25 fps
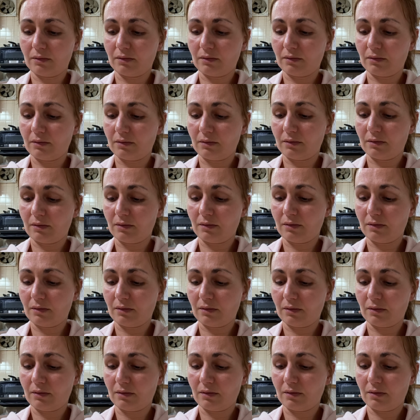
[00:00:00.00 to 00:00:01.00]

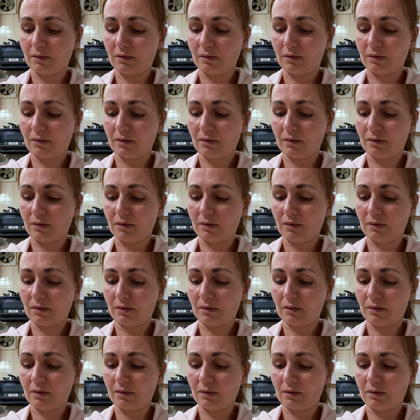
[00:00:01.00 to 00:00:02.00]

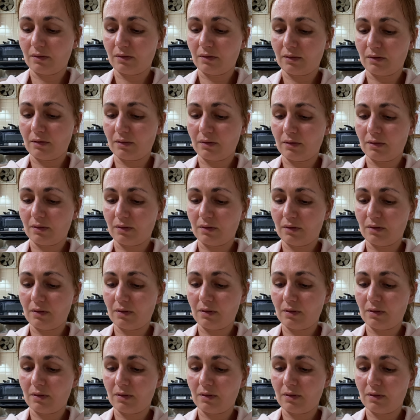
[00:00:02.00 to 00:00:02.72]
[no speech]